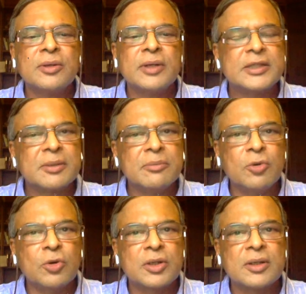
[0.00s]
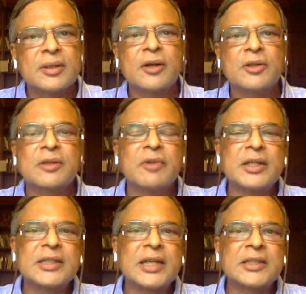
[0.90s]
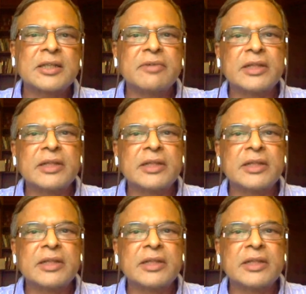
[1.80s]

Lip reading: So it's a MOOC. Now someone is